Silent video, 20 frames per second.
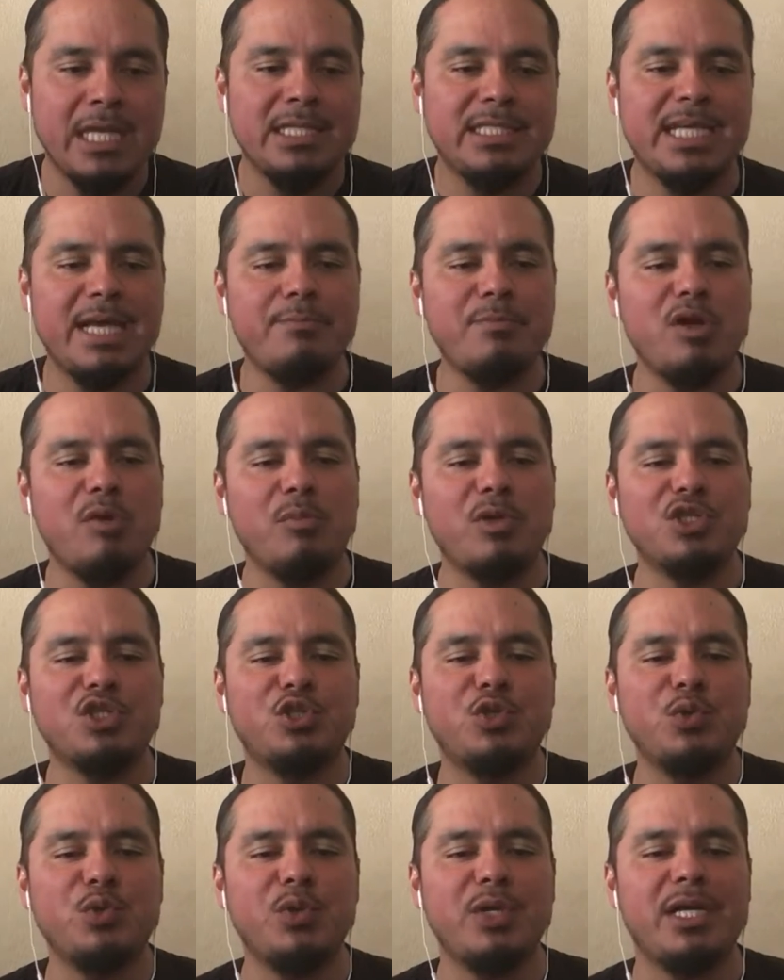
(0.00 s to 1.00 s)
Tip number
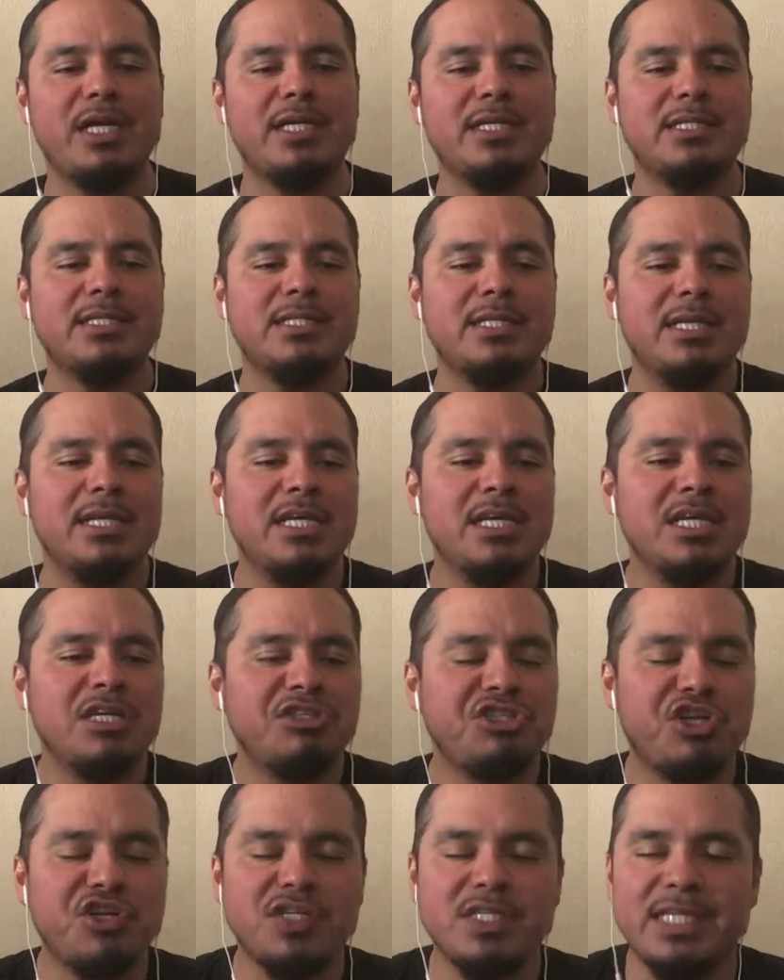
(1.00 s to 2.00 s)
two is
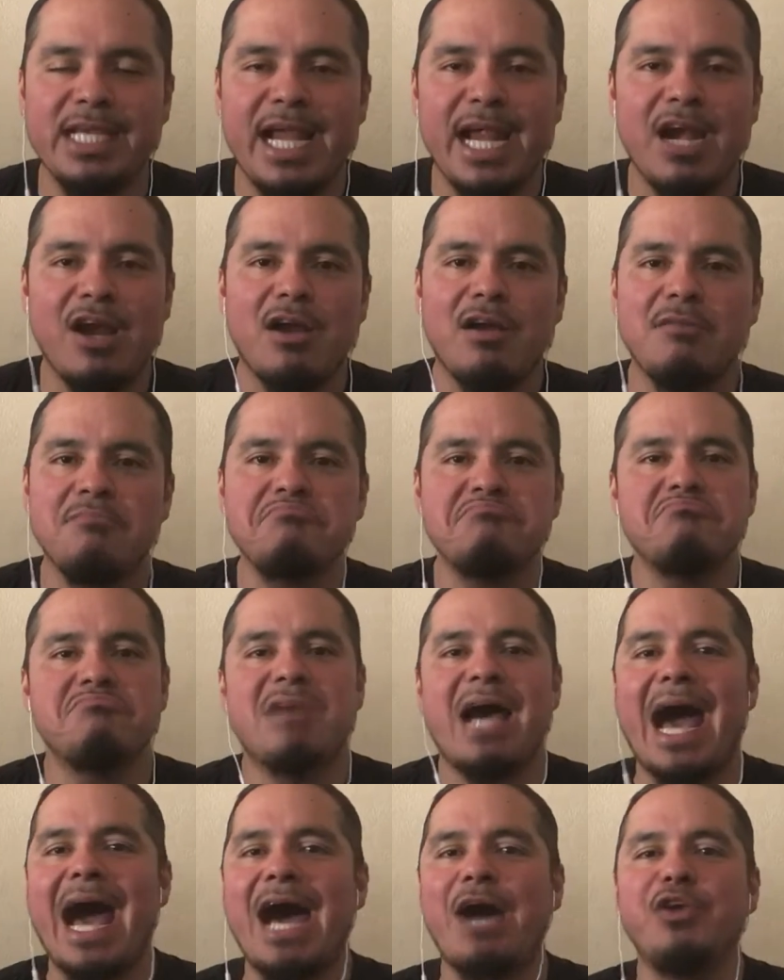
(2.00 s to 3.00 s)
just share
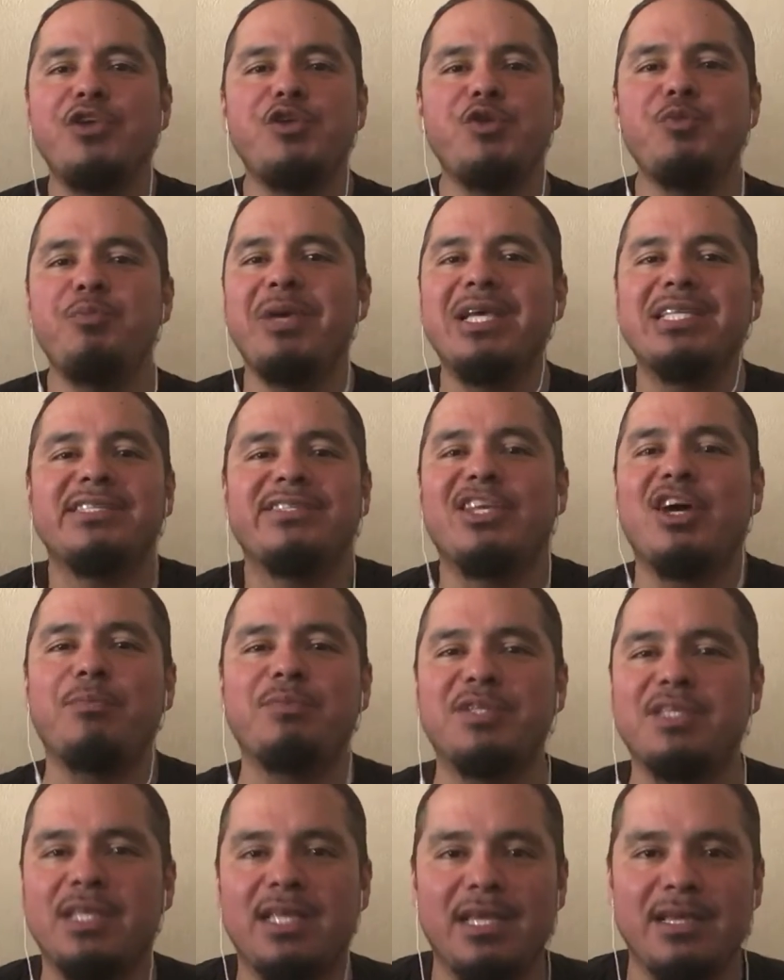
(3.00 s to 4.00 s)
how you messed up
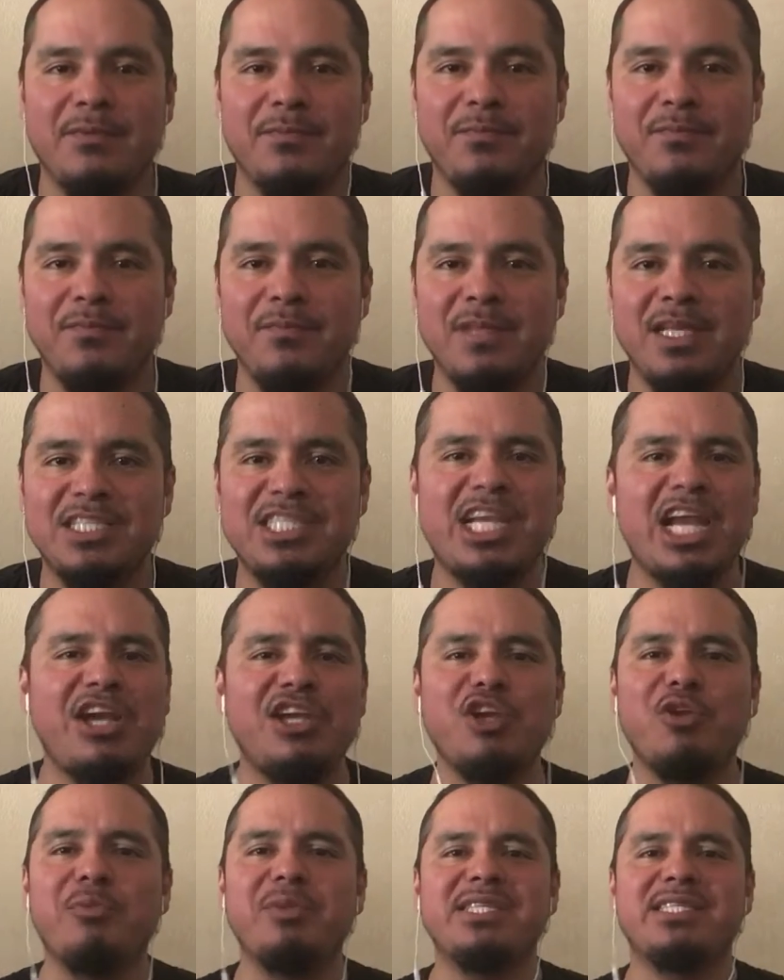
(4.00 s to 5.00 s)
today. Share
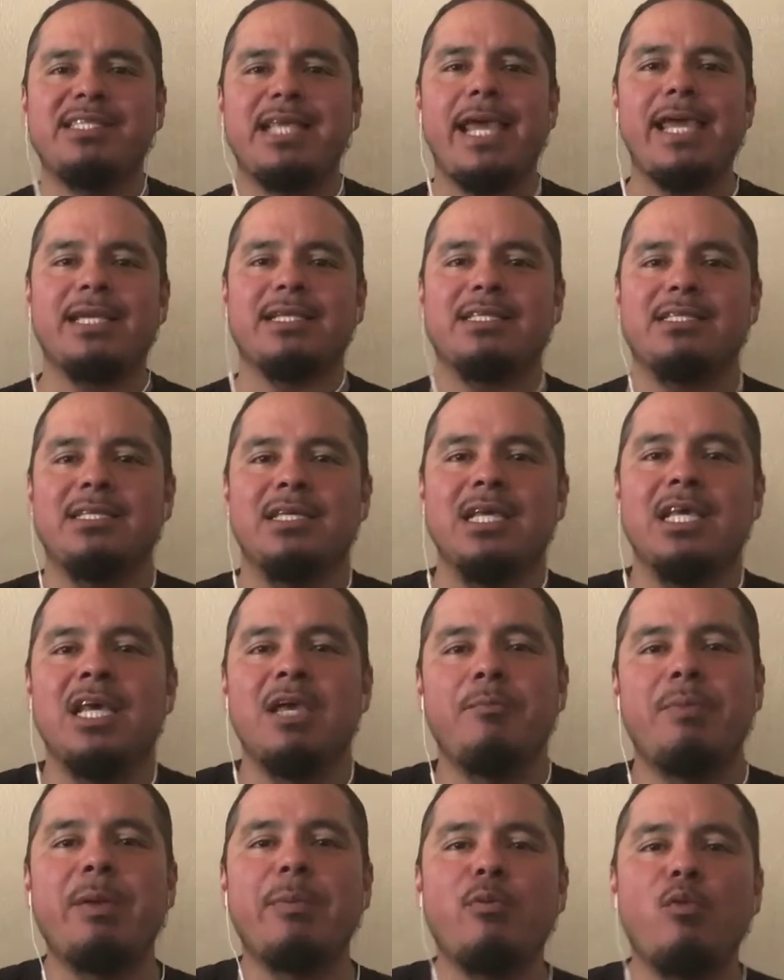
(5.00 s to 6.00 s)
your mistakes.
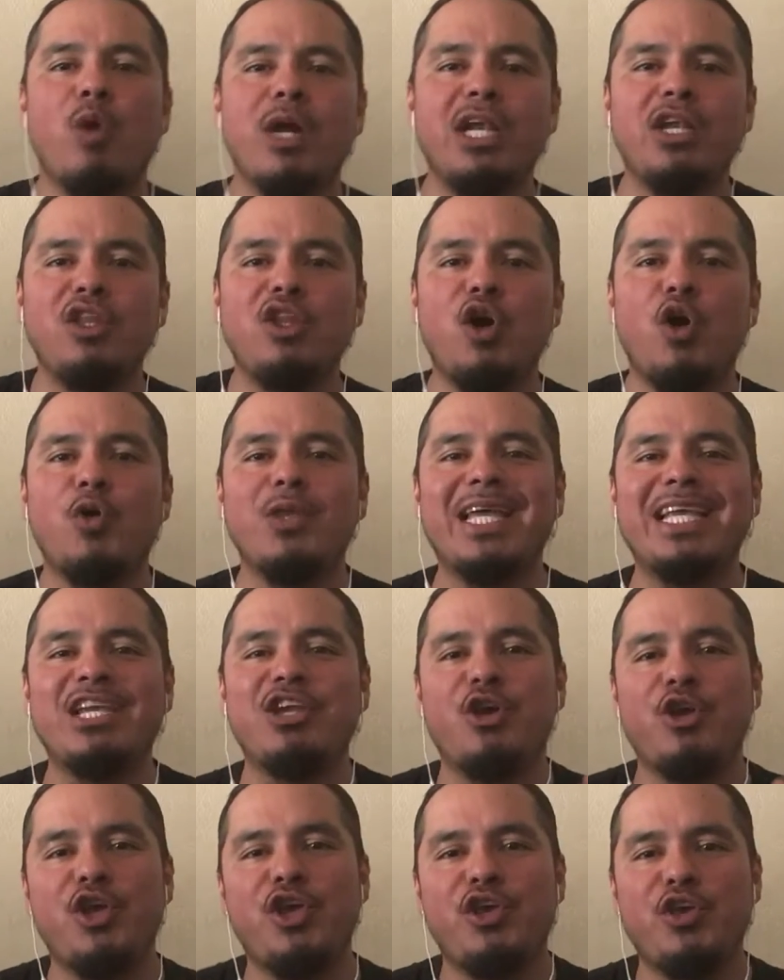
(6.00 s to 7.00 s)
People want to know that
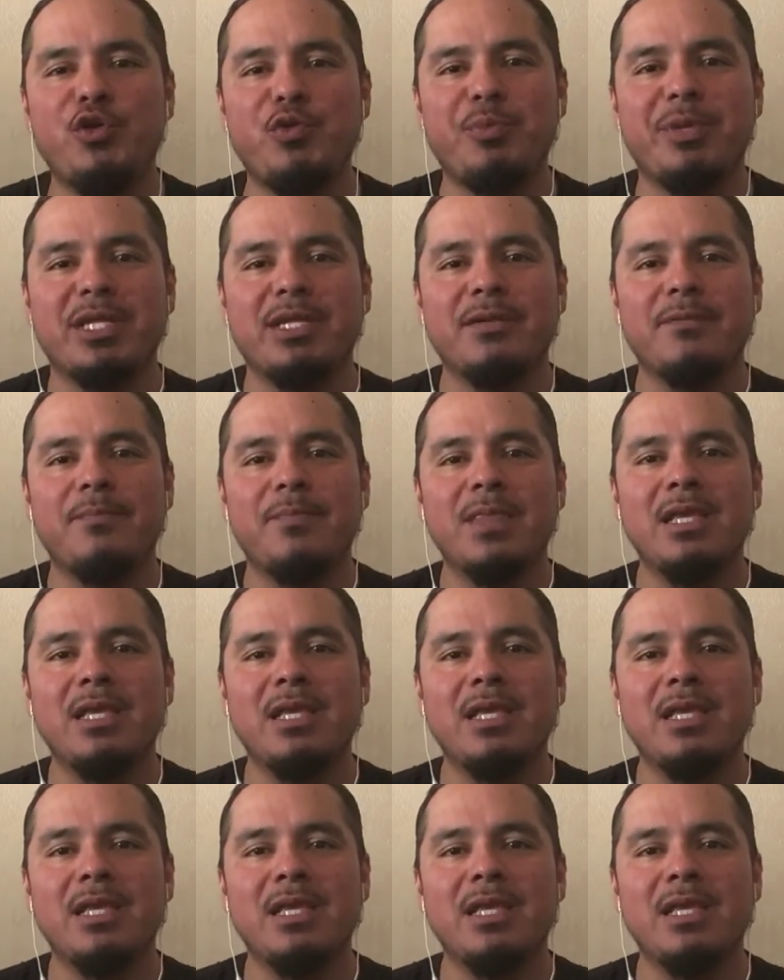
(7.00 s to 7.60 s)
you're human.